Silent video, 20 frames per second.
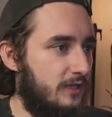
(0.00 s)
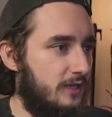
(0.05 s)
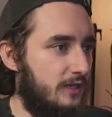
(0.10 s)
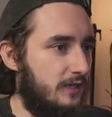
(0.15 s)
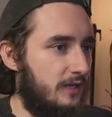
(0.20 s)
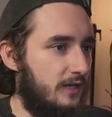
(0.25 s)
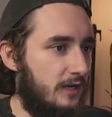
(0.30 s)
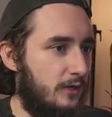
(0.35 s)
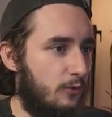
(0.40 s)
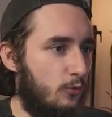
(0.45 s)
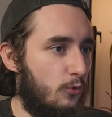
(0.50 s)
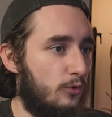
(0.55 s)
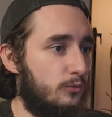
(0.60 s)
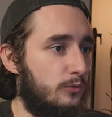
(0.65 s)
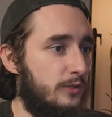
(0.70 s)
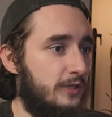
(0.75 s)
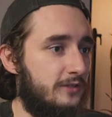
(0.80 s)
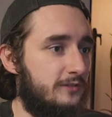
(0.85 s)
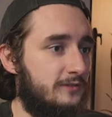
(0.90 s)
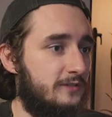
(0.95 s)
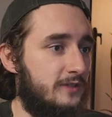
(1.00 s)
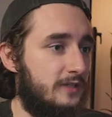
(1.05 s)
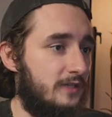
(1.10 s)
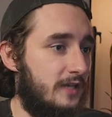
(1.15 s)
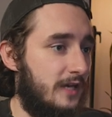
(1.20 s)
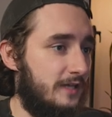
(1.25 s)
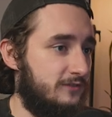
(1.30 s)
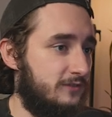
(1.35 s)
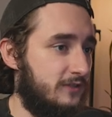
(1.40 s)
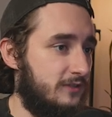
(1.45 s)
or we could
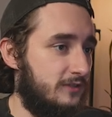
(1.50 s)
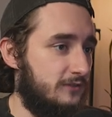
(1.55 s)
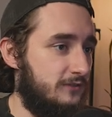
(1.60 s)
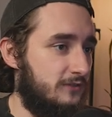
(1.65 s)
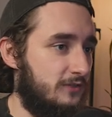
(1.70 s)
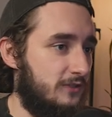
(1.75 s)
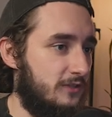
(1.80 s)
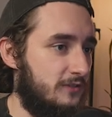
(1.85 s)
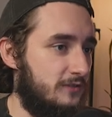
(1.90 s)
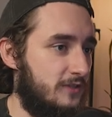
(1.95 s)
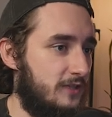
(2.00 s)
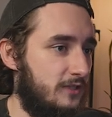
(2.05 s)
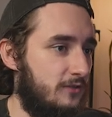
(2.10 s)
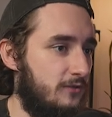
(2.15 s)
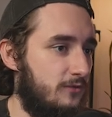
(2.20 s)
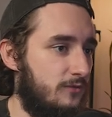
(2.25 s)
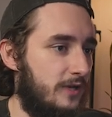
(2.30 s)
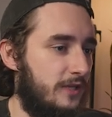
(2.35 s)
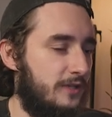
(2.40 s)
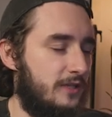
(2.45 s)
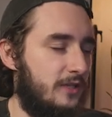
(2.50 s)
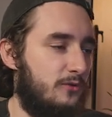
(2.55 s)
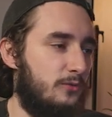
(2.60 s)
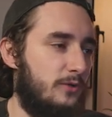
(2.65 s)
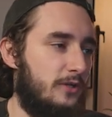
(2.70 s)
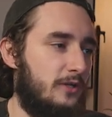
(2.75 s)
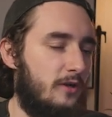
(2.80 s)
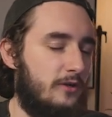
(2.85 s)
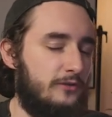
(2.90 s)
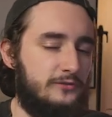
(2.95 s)
set this to continue, and then we
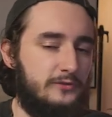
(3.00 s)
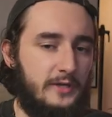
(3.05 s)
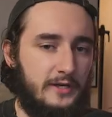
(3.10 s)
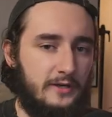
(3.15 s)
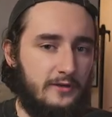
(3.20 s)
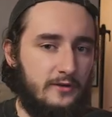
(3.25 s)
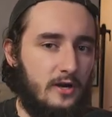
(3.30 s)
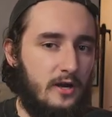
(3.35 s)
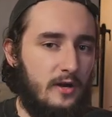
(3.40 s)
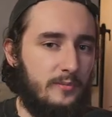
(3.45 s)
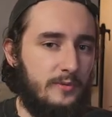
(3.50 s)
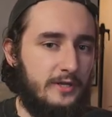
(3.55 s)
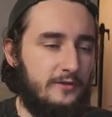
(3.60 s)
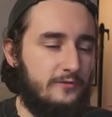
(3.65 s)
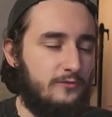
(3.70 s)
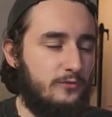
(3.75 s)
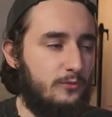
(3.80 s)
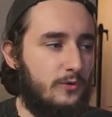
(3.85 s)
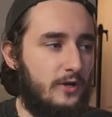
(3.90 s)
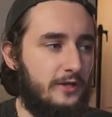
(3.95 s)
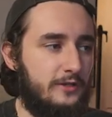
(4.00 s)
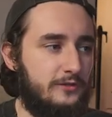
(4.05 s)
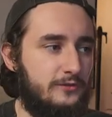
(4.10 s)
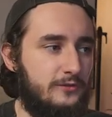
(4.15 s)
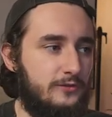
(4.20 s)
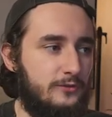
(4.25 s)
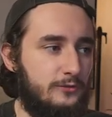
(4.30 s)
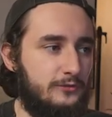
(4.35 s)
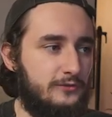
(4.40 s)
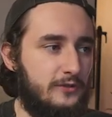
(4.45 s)
could also add a comment if we wanted
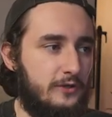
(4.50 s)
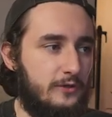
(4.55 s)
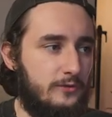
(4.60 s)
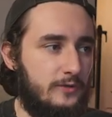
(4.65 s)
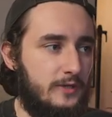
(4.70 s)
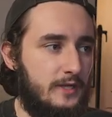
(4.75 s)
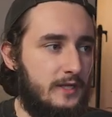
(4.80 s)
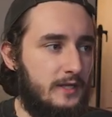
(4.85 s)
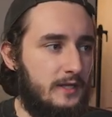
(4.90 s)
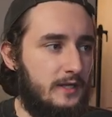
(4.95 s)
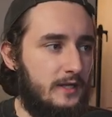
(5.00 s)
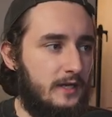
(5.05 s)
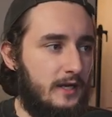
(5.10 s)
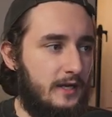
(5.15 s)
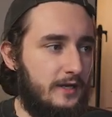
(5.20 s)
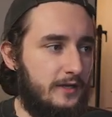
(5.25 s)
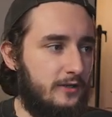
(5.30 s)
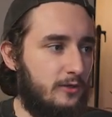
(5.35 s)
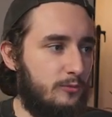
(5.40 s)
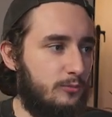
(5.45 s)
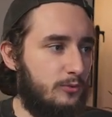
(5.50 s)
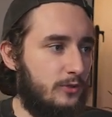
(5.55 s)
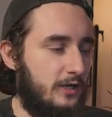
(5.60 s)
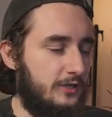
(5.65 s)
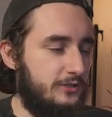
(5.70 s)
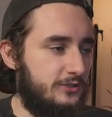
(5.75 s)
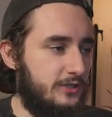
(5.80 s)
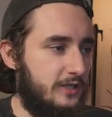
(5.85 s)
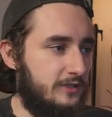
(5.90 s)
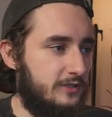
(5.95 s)
to. So in our
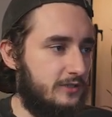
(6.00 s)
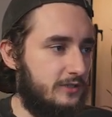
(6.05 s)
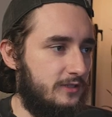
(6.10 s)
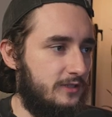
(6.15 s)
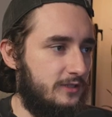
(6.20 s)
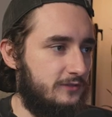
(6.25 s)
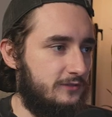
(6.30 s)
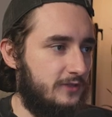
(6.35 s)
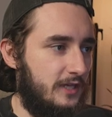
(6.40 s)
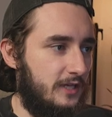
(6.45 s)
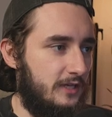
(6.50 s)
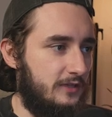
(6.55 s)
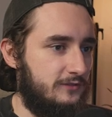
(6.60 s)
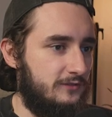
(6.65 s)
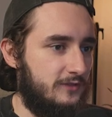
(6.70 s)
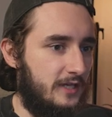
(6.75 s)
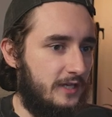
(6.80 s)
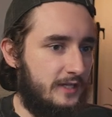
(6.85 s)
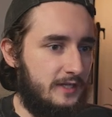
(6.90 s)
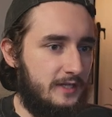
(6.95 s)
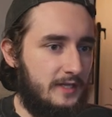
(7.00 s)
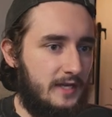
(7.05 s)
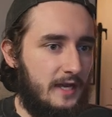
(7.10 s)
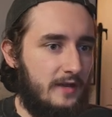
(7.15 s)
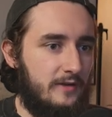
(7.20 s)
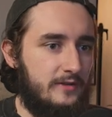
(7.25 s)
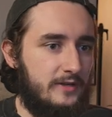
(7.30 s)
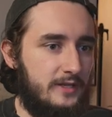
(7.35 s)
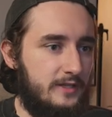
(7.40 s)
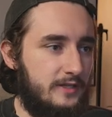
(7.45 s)
project, in this case, I could
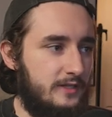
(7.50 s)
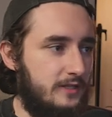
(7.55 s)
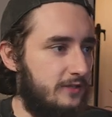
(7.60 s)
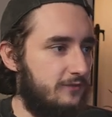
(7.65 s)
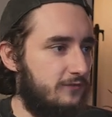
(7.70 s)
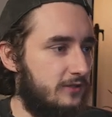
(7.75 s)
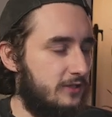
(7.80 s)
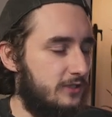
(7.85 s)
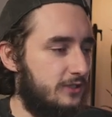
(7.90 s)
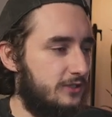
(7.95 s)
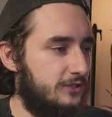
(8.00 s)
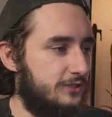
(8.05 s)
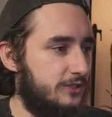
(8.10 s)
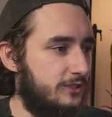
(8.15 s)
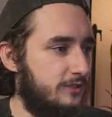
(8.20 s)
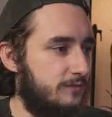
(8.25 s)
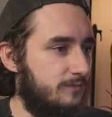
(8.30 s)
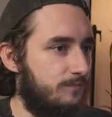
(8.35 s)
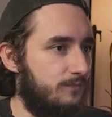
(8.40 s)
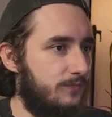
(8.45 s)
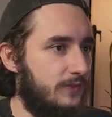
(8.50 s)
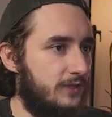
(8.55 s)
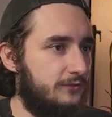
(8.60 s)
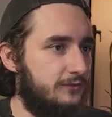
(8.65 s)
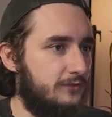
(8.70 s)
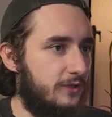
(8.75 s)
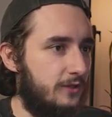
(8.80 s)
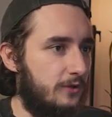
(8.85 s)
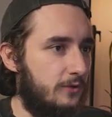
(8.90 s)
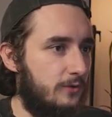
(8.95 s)
add an if condition.
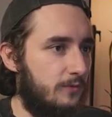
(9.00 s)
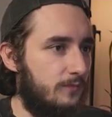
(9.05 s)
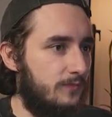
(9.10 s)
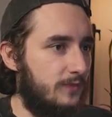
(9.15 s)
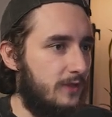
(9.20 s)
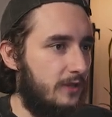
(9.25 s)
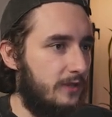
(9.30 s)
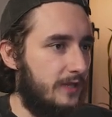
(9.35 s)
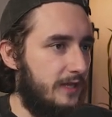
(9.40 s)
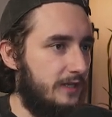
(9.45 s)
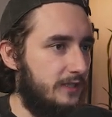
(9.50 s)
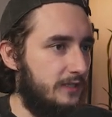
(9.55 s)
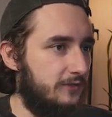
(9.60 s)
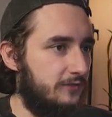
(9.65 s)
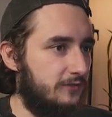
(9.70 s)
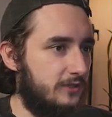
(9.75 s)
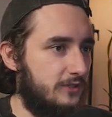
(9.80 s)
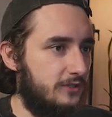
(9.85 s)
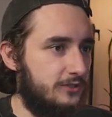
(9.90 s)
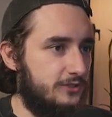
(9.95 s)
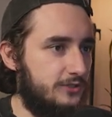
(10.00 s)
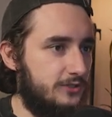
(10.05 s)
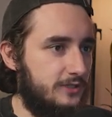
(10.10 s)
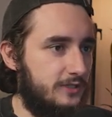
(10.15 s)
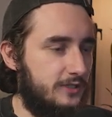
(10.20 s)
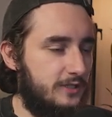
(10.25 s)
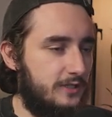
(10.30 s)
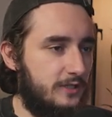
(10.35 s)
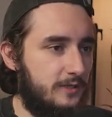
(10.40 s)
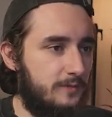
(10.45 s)
So I'll add an if condition
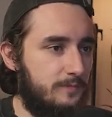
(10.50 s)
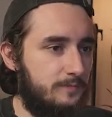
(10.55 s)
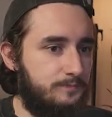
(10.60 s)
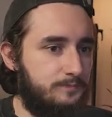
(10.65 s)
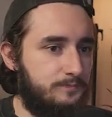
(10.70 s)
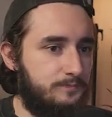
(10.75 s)
here,